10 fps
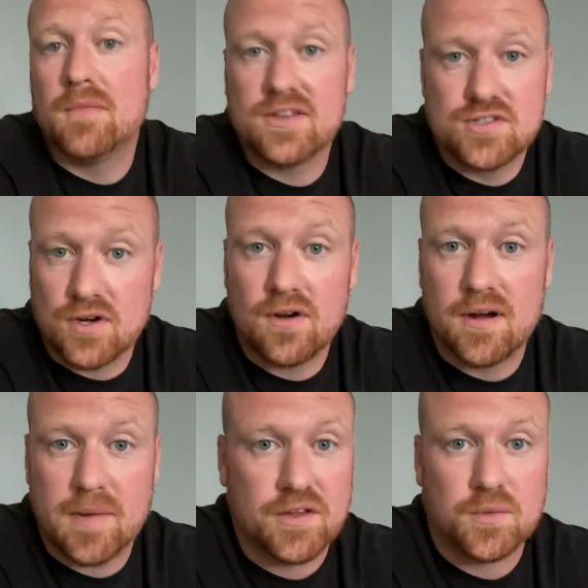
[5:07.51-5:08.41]
concerned
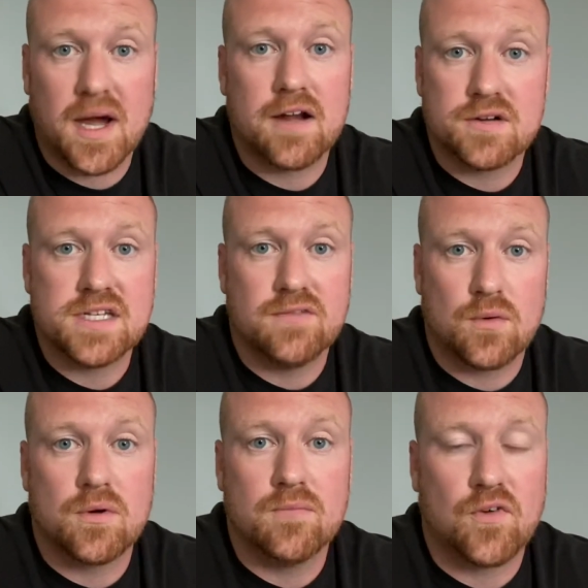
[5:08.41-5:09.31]
about the wide receiver
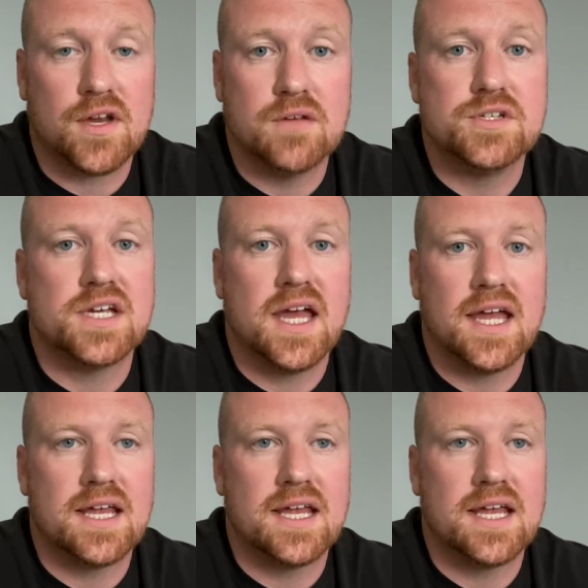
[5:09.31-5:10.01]
room for UGA,